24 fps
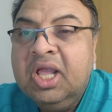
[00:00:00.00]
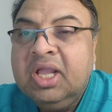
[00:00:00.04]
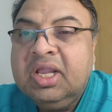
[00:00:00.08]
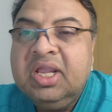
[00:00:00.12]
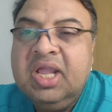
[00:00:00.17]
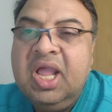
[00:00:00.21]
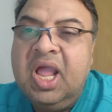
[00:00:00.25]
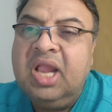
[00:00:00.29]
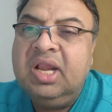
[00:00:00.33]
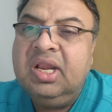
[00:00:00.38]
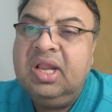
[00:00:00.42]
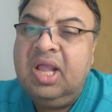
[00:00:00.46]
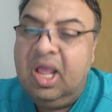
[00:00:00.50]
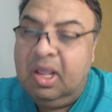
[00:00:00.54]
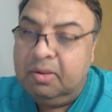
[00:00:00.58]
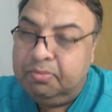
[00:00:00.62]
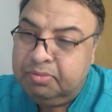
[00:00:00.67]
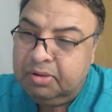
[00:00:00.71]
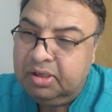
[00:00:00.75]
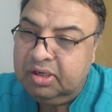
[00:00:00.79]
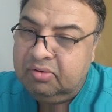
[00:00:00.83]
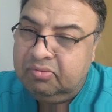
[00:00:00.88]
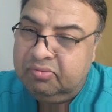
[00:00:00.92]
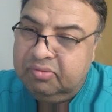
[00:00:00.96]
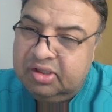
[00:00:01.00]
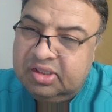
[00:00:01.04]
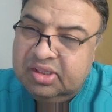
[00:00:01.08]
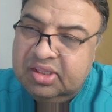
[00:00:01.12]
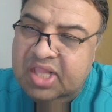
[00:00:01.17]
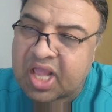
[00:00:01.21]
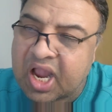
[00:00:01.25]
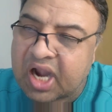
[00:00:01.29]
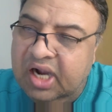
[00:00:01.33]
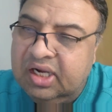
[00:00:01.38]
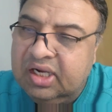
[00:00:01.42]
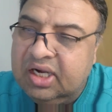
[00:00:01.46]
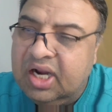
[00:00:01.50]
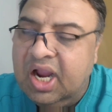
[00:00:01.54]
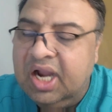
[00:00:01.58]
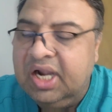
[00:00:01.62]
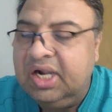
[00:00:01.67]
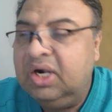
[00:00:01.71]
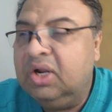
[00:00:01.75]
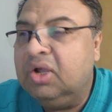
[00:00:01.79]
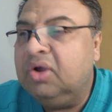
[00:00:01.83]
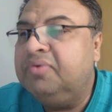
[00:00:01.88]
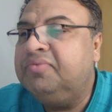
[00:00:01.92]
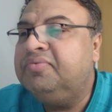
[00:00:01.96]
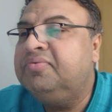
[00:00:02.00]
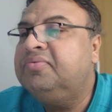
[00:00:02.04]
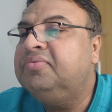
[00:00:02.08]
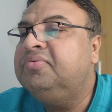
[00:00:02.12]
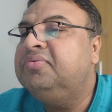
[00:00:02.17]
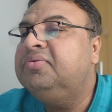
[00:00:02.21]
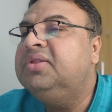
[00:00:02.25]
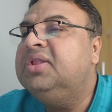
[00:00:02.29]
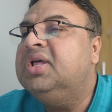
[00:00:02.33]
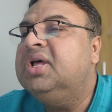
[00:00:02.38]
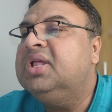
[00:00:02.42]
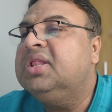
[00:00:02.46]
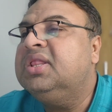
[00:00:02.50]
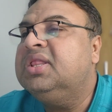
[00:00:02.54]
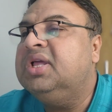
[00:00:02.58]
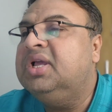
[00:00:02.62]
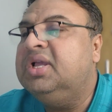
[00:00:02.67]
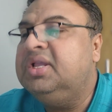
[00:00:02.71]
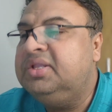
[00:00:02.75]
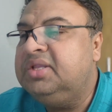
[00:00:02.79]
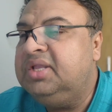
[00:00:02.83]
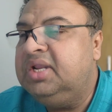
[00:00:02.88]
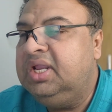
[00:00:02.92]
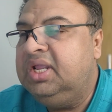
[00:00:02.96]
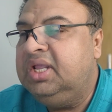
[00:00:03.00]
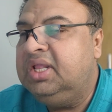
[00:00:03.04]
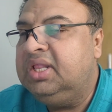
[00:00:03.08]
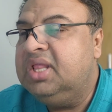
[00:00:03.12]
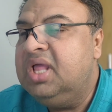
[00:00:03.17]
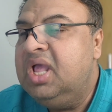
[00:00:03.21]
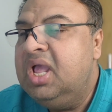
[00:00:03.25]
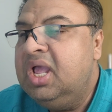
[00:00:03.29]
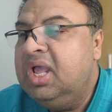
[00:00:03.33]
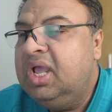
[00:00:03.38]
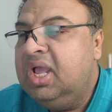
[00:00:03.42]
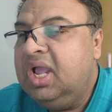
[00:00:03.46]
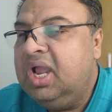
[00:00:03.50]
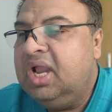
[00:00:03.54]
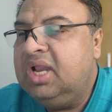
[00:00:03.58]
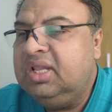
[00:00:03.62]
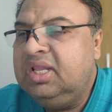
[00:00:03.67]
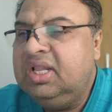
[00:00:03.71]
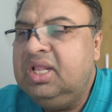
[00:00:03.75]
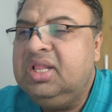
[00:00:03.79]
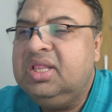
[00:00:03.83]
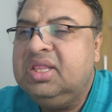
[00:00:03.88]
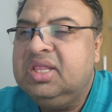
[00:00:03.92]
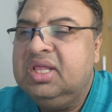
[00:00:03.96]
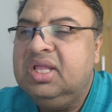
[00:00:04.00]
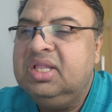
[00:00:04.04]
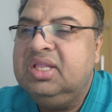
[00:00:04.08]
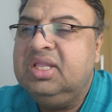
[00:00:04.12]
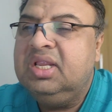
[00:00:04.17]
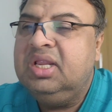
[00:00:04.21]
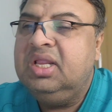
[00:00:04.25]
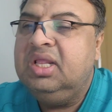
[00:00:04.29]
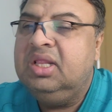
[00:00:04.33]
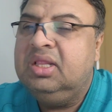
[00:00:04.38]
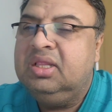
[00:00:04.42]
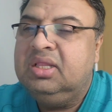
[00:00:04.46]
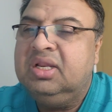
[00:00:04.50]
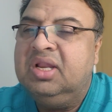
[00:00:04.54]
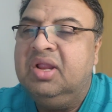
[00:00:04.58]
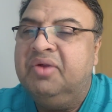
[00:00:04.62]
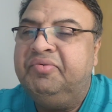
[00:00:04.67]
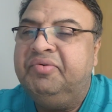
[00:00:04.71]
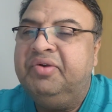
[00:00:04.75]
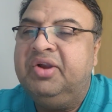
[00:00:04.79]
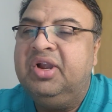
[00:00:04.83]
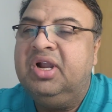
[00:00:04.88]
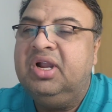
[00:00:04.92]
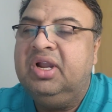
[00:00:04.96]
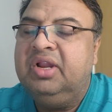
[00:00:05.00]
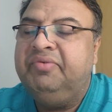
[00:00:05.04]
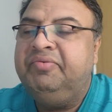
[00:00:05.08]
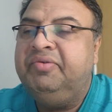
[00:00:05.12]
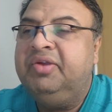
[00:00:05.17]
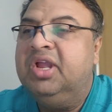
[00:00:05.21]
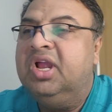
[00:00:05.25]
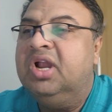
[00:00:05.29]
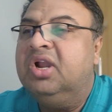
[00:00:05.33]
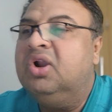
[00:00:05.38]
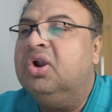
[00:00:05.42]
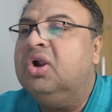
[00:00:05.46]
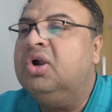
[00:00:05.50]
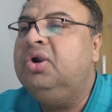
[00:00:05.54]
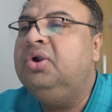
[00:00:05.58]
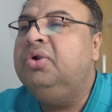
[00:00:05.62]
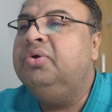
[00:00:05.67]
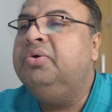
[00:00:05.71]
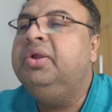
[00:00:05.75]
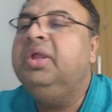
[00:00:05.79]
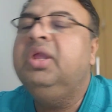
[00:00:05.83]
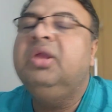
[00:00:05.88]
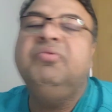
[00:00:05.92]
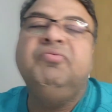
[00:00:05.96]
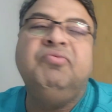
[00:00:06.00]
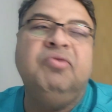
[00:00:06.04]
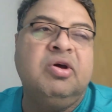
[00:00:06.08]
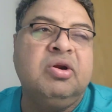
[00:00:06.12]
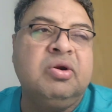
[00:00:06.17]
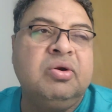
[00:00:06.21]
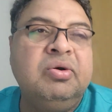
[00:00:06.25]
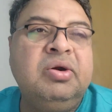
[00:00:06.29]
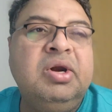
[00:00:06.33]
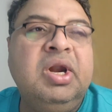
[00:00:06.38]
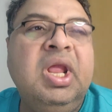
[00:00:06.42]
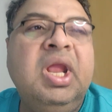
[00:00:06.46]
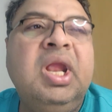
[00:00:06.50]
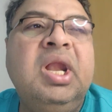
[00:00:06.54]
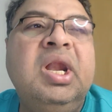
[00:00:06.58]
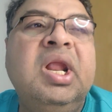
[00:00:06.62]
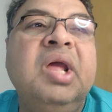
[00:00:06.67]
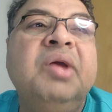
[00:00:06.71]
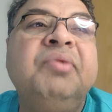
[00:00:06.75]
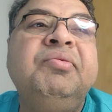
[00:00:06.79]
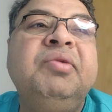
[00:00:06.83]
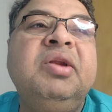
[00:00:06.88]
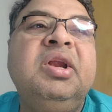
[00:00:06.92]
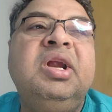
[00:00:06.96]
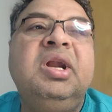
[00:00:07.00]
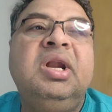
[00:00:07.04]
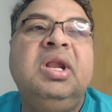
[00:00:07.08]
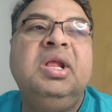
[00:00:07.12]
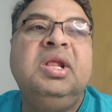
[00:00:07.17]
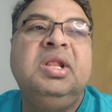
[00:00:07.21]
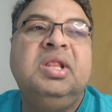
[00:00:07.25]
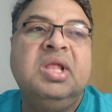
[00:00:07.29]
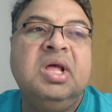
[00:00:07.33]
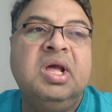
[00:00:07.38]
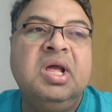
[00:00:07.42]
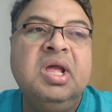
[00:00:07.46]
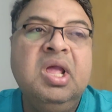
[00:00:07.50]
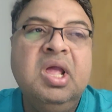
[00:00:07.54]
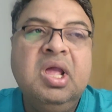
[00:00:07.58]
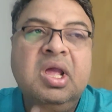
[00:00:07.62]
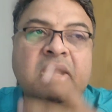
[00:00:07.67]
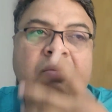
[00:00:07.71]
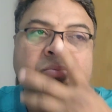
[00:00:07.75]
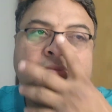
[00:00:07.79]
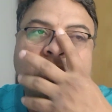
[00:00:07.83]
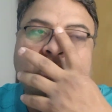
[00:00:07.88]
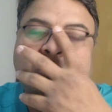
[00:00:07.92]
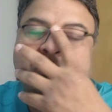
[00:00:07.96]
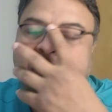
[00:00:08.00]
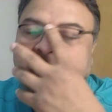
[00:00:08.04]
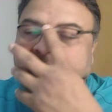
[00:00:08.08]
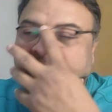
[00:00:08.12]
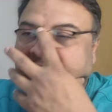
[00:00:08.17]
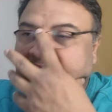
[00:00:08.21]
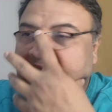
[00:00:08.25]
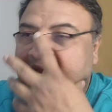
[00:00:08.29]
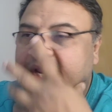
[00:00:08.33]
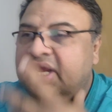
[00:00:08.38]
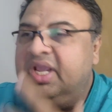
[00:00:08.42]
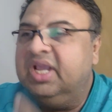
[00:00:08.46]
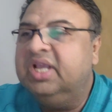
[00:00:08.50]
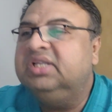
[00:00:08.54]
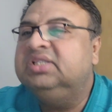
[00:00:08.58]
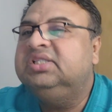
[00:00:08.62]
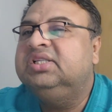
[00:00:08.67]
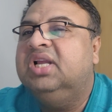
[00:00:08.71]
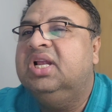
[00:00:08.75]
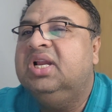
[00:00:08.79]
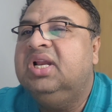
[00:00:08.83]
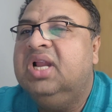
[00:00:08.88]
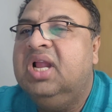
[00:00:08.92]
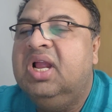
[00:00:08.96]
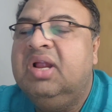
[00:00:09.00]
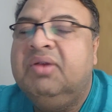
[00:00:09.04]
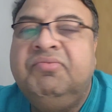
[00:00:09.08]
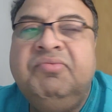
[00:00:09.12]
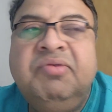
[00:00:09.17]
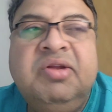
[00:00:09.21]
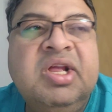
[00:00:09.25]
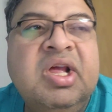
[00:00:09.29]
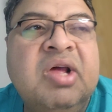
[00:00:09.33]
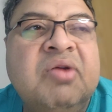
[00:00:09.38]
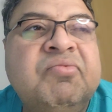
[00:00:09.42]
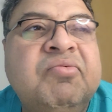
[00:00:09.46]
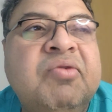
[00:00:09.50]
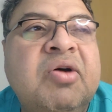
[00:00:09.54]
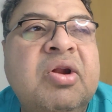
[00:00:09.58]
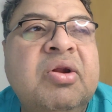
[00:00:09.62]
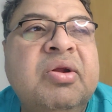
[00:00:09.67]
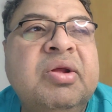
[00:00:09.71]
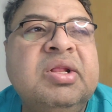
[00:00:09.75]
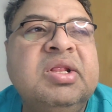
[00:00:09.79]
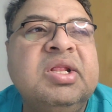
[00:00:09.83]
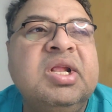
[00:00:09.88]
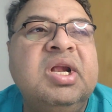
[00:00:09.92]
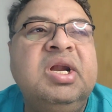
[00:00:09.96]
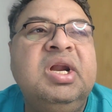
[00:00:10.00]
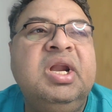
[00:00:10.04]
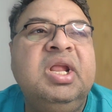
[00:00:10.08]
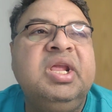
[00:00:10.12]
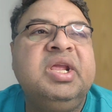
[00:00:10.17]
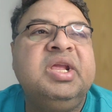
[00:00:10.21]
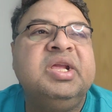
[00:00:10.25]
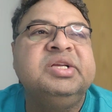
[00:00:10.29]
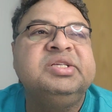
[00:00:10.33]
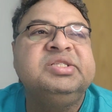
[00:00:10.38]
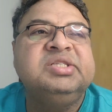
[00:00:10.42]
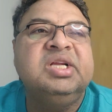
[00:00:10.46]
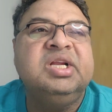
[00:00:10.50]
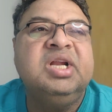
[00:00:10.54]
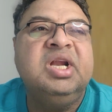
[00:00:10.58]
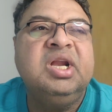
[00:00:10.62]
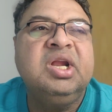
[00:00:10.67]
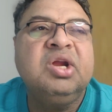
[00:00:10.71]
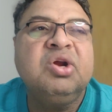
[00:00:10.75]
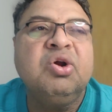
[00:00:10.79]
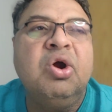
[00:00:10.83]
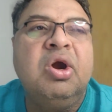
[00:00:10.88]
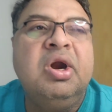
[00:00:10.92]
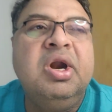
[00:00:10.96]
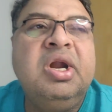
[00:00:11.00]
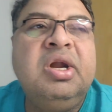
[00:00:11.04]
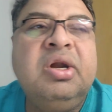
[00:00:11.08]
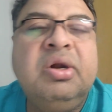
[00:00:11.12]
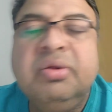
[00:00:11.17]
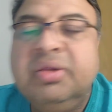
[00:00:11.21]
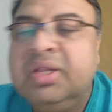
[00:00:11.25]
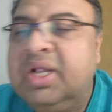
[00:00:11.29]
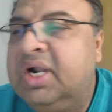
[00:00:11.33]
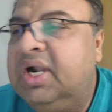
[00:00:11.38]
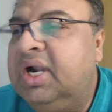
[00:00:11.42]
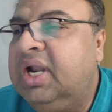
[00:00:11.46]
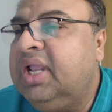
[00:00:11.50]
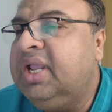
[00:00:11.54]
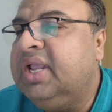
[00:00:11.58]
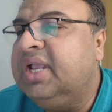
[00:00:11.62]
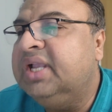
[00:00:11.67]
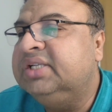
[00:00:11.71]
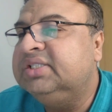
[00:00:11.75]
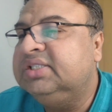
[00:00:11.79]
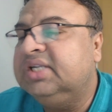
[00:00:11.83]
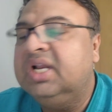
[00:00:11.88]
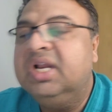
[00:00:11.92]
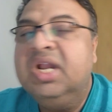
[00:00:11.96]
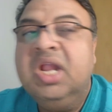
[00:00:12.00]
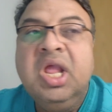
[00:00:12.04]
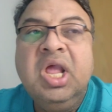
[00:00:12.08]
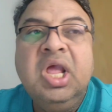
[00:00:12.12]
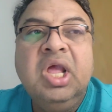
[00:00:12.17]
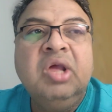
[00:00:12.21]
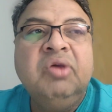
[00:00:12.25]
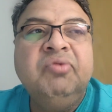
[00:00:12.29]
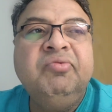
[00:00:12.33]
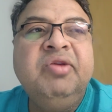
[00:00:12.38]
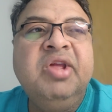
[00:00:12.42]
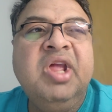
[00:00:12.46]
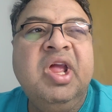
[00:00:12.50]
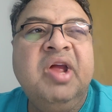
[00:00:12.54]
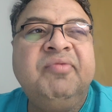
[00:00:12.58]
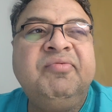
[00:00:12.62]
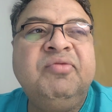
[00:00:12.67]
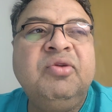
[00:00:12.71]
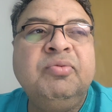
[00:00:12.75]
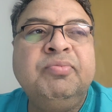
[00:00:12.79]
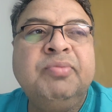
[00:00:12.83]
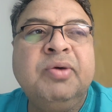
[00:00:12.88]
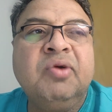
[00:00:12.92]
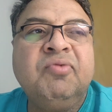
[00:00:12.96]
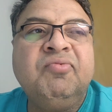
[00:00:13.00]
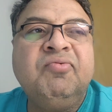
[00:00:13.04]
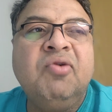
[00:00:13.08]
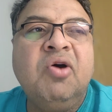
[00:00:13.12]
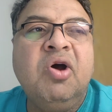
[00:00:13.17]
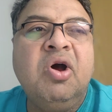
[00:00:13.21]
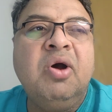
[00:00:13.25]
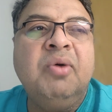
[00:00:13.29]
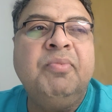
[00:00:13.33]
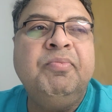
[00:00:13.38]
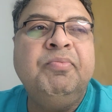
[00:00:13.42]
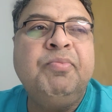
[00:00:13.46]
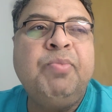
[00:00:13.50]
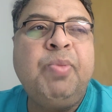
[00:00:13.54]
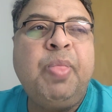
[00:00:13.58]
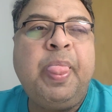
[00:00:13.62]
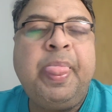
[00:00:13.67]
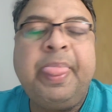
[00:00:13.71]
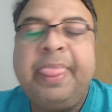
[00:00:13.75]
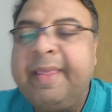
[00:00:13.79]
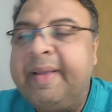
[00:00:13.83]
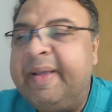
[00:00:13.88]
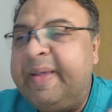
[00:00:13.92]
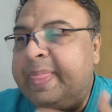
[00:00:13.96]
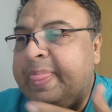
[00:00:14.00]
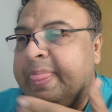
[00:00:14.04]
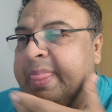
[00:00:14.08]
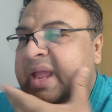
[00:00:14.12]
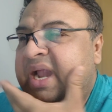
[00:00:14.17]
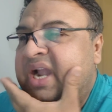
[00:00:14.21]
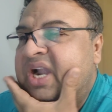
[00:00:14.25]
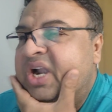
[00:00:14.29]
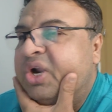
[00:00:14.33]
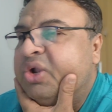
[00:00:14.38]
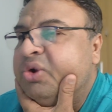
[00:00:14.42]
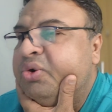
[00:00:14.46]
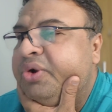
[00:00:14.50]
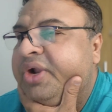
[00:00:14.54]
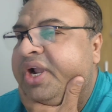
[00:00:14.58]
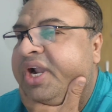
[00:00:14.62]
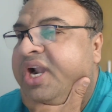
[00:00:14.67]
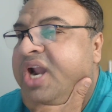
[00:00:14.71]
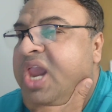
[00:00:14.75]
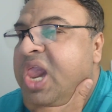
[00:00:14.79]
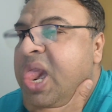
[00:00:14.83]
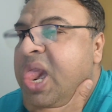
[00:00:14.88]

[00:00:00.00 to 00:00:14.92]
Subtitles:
can happen with that kind of the surgeries. And these surgeries definitely we are not doing for routine, definitely the proper indication, and we are following the indication, and according to the indication we have to perform and then do it.